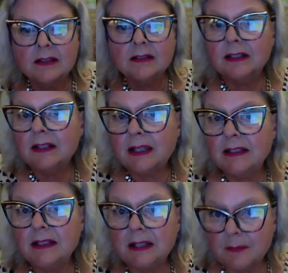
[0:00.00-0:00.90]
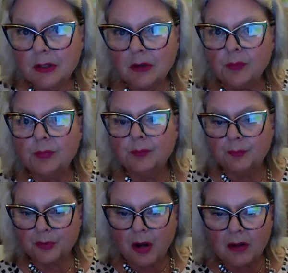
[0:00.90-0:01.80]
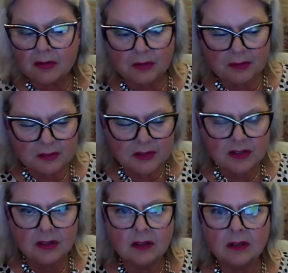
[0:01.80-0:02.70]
than any chemical products